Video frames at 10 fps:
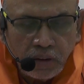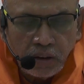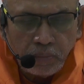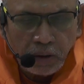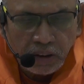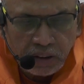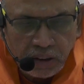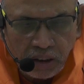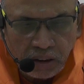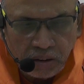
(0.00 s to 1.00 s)
A
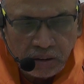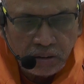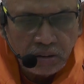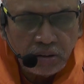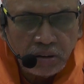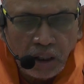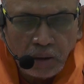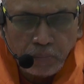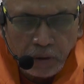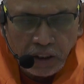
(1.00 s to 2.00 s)
person
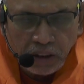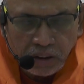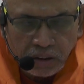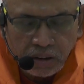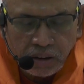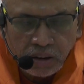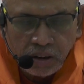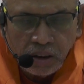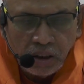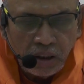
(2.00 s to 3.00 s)
or parents
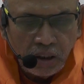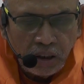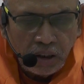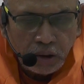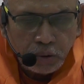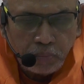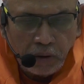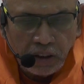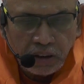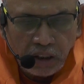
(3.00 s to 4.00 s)

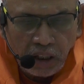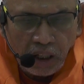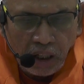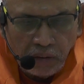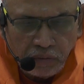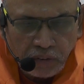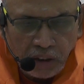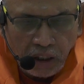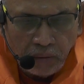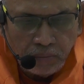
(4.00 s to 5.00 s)
spent their
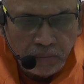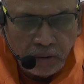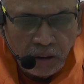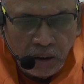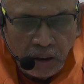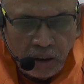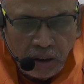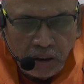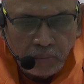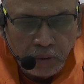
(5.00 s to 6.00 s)
lifetime
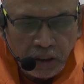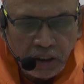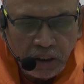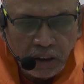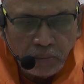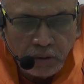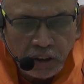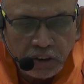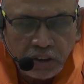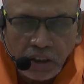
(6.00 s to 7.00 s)
in bringing up
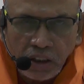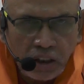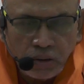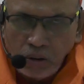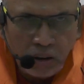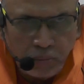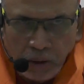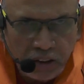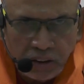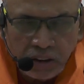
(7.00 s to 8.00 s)
their children. You are
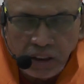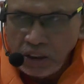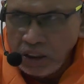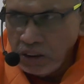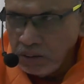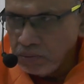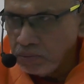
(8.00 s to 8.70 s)
imagining again?